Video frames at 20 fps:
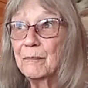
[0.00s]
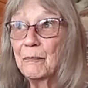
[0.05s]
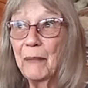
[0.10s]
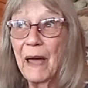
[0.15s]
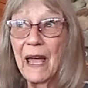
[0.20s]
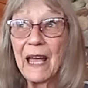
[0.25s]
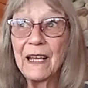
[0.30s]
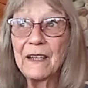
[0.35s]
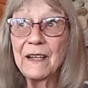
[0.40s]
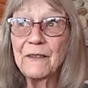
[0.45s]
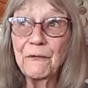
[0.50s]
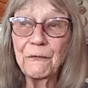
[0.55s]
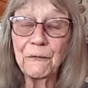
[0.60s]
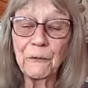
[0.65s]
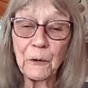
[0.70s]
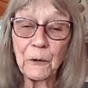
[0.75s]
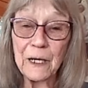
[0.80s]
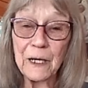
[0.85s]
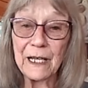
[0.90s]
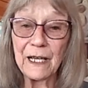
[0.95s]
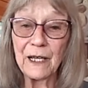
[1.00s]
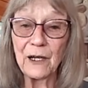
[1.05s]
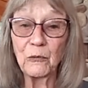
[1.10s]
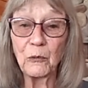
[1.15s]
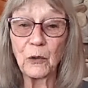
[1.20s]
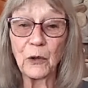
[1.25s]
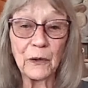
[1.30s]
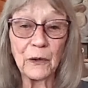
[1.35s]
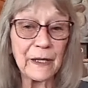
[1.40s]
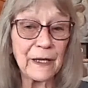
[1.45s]
pain free,
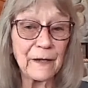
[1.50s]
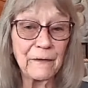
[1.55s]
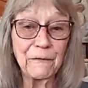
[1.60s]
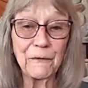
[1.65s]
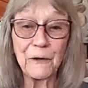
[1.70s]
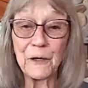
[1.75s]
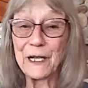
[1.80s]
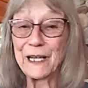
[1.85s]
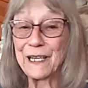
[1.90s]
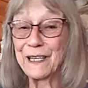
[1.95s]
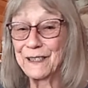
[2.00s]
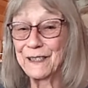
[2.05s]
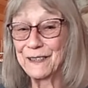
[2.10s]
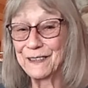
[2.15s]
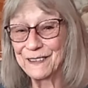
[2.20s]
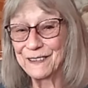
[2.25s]
worry free.